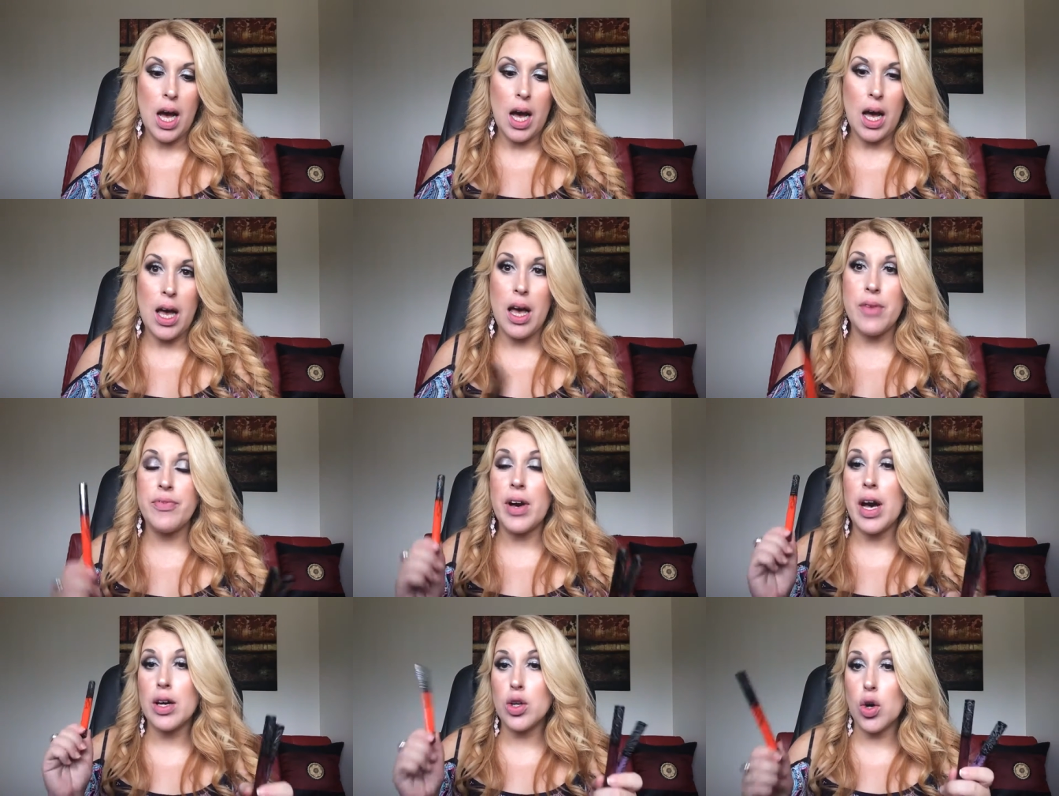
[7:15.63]
I
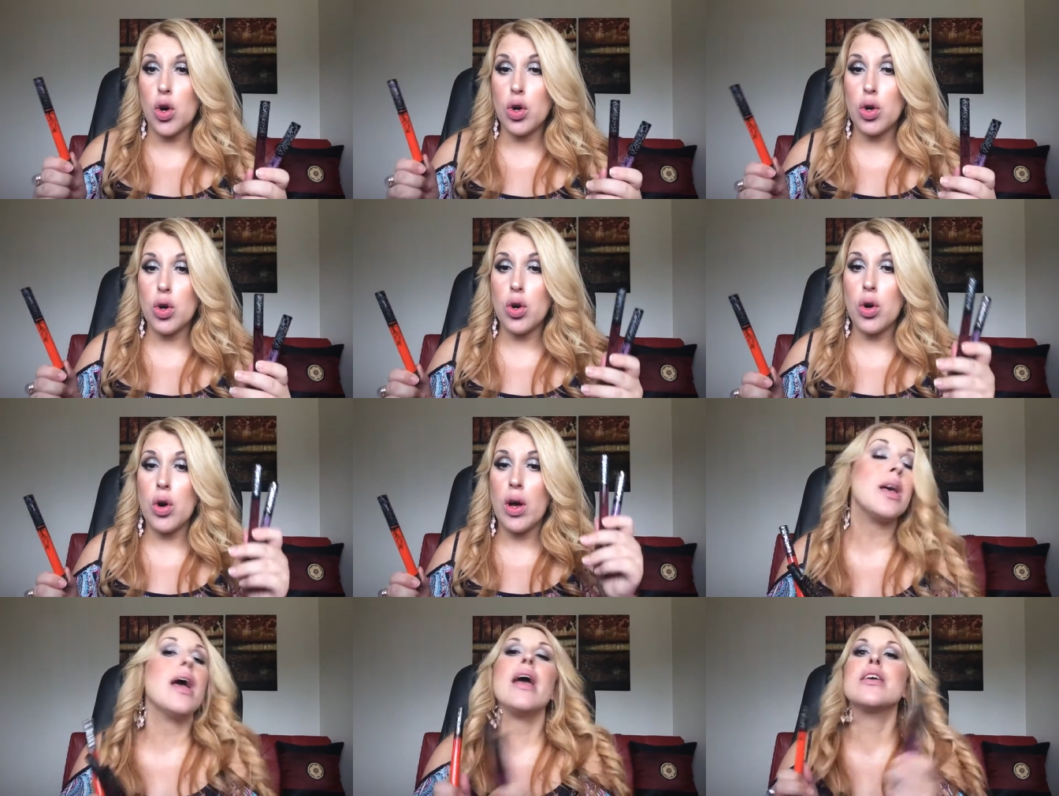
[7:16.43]
have
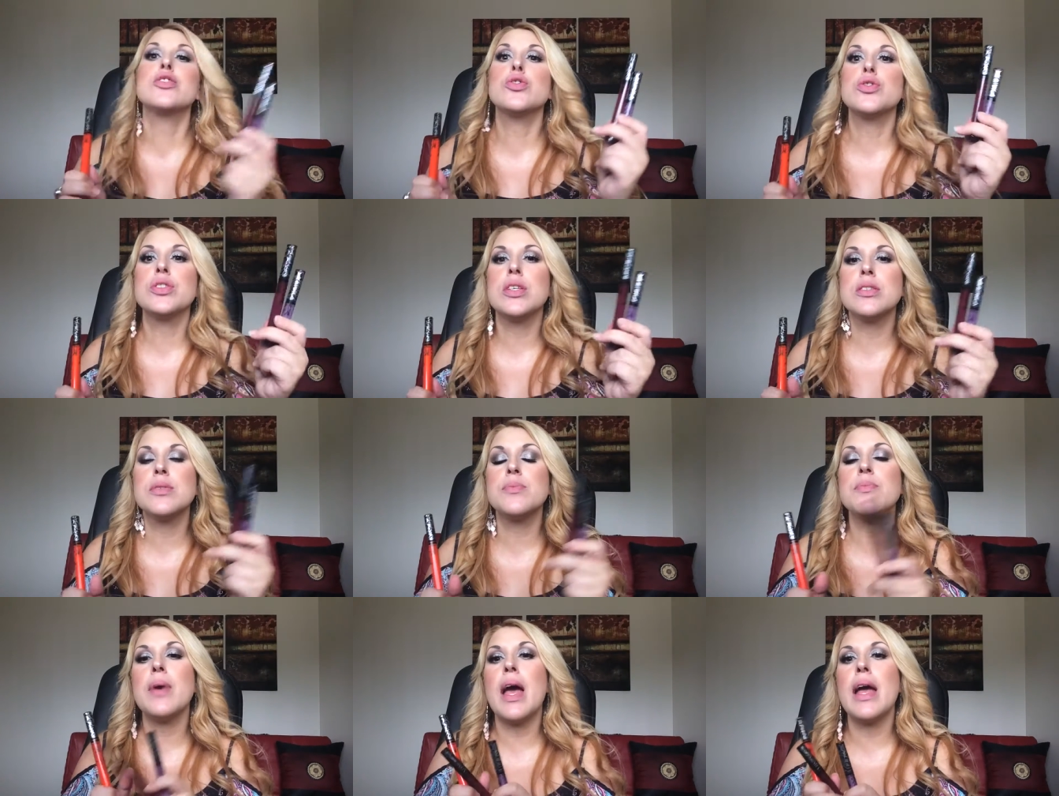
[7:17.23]
A-Go-Go,
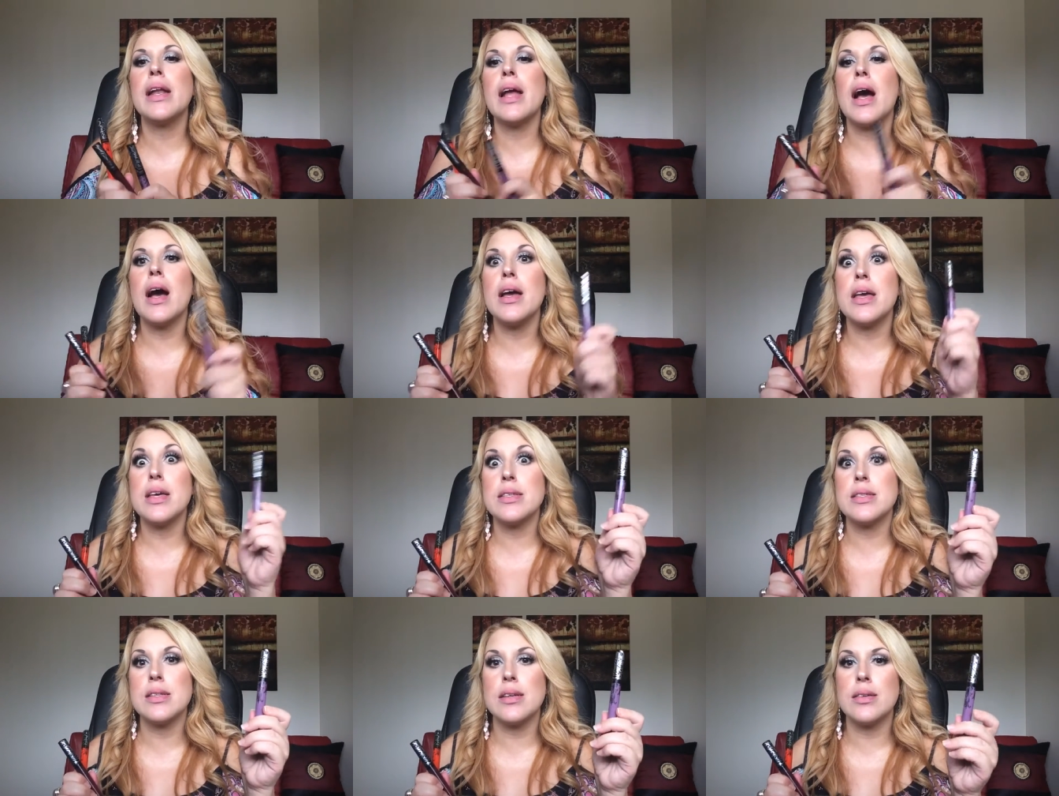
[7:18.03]
Exorcism, and
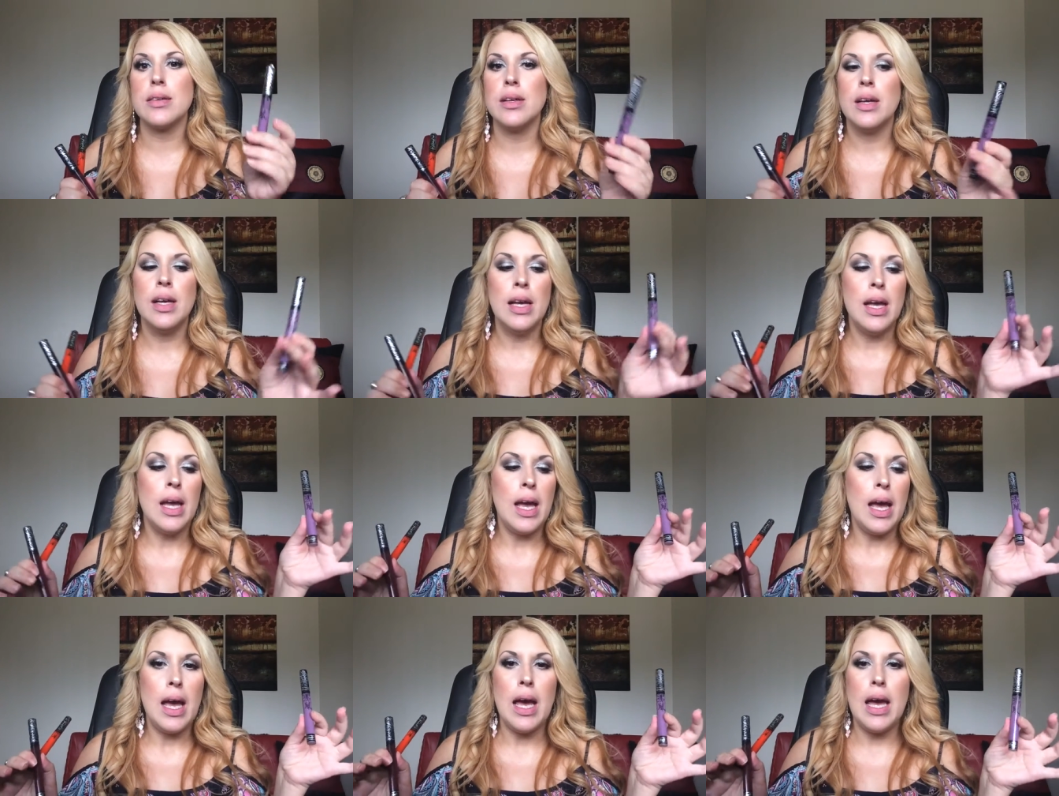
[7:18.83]
Ayesha.
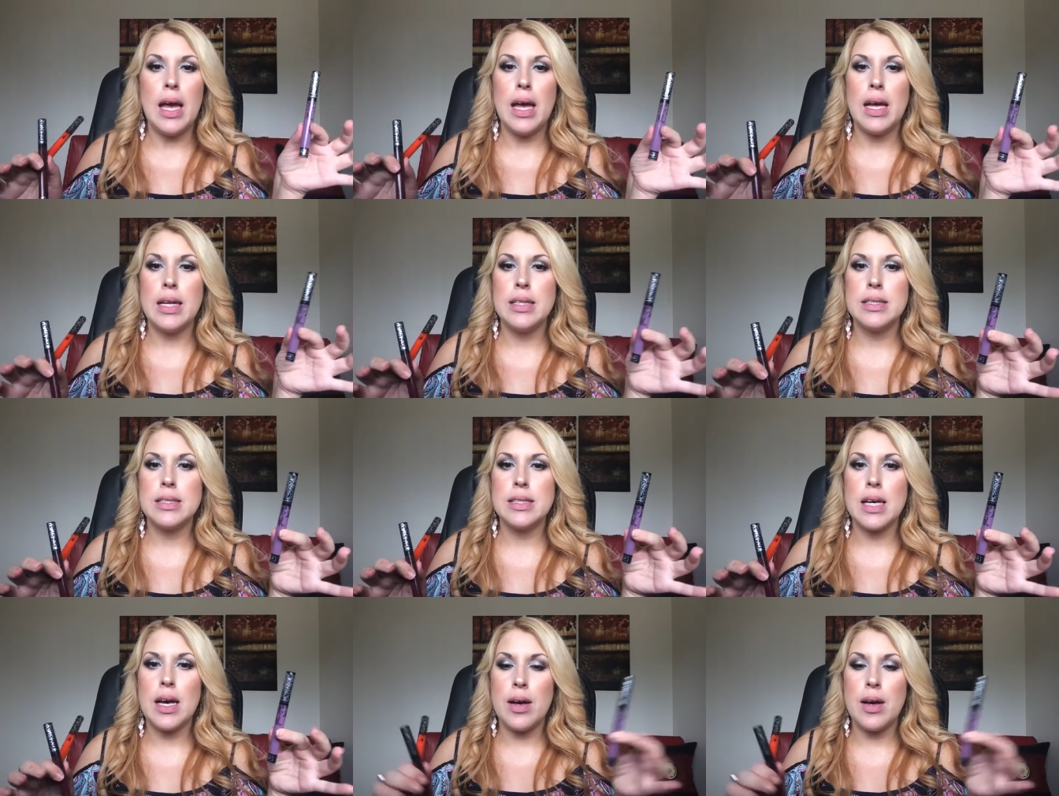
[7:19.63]
And